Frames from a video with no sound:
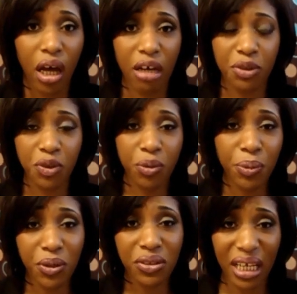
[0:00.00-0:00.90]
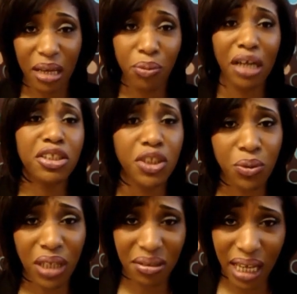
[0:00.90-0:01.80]
of strippers and
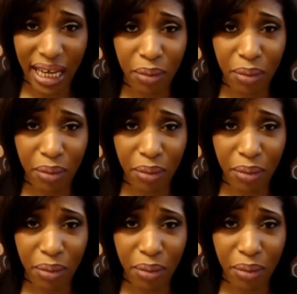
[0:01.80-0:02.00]
prostitutes alike,